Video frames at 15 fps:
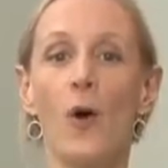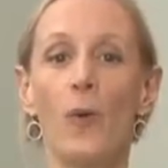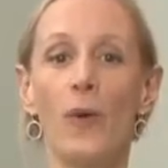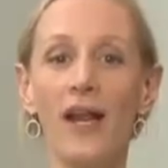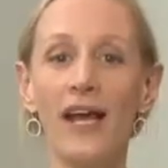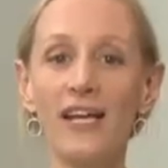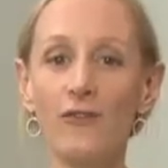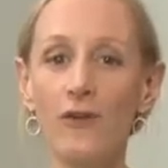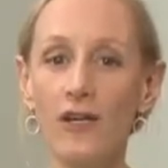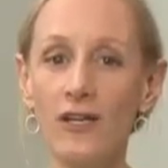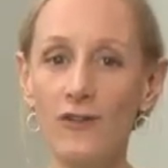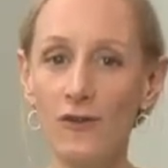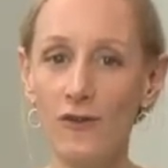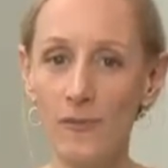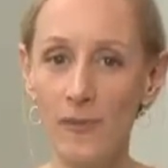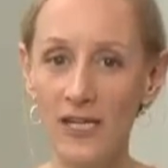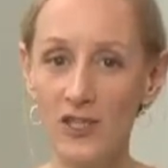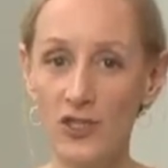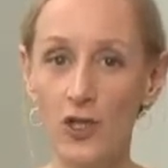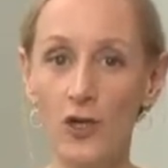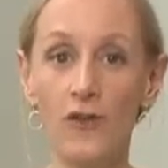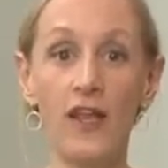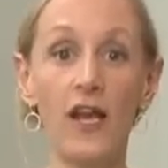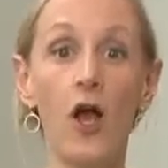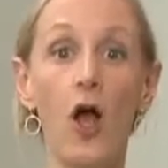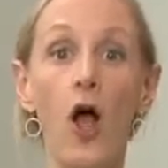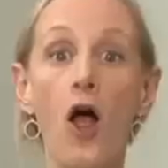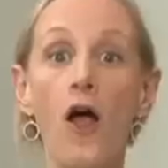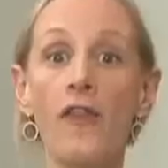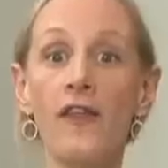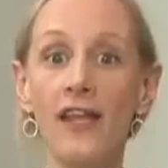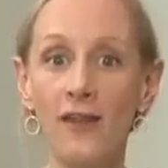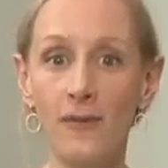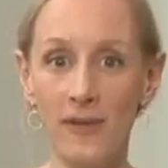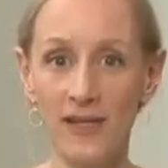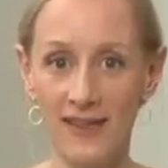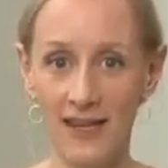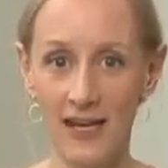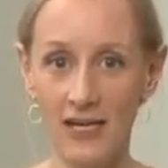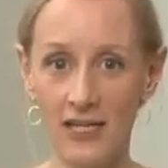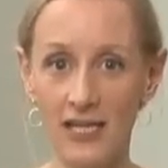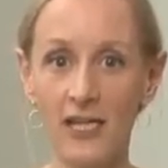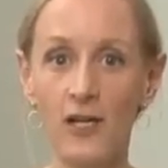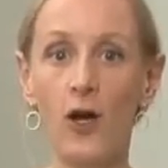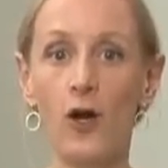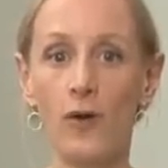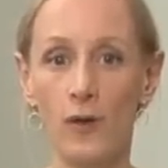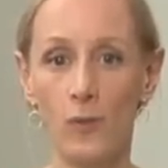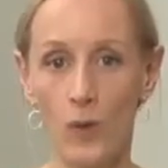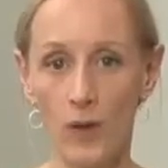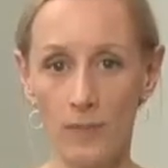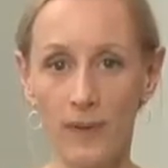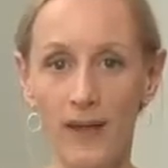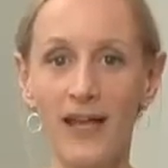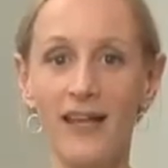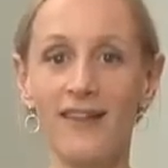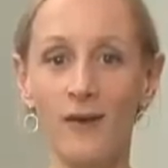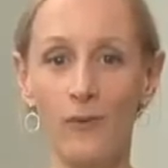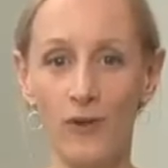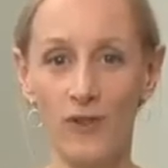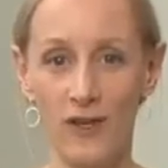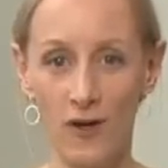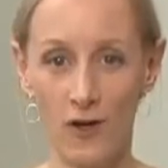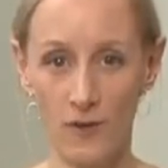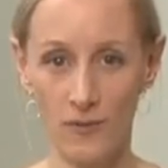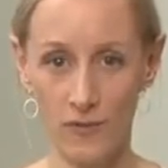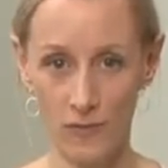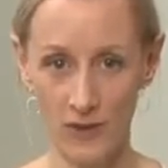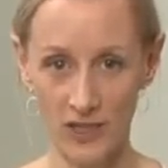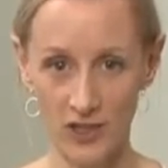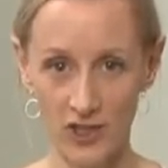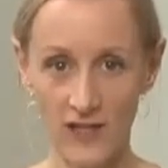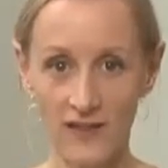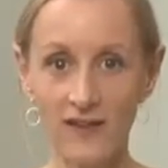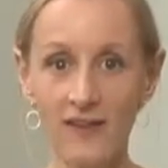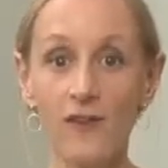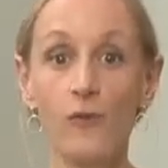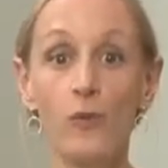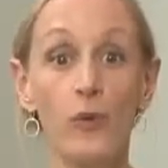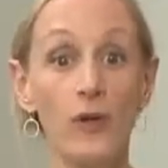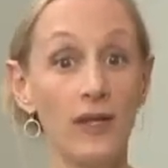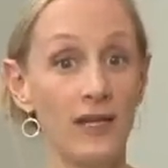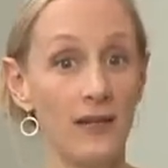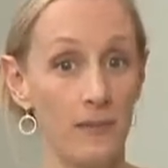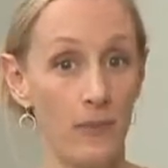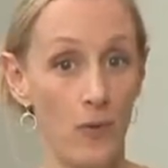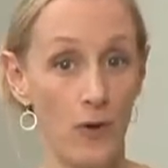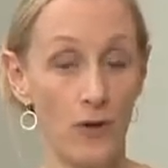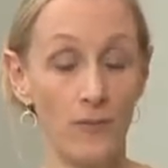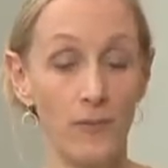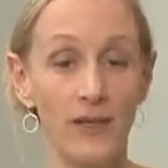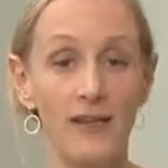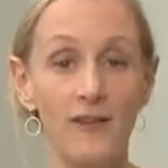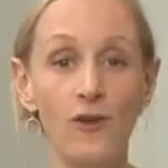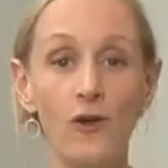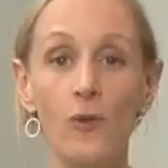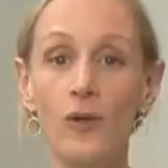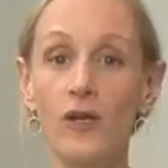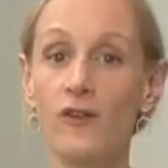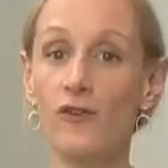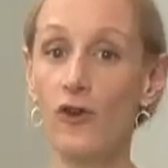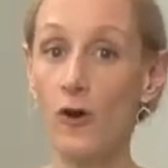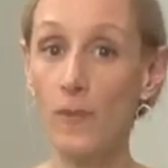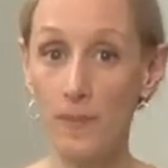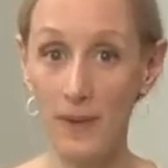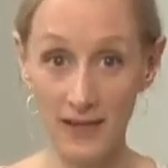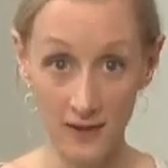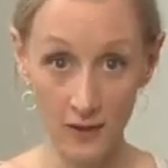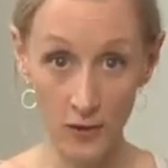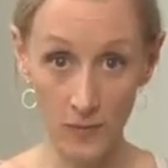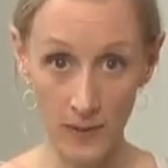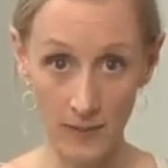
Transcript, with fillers: What I try to do is make sure that all the elements that I need are in one place and within arm's reach. And this is really important because you don't want to start bathing your